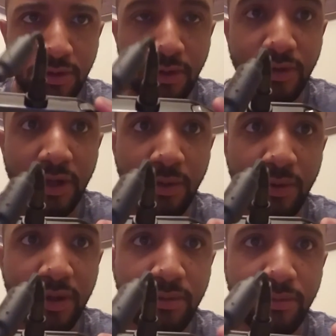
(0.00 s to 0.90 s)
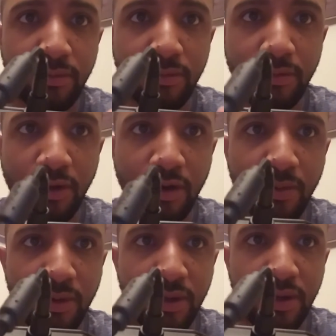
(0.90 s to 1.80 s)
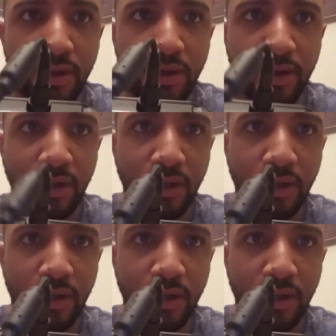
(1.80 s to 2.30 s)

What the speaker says: also L1, R1,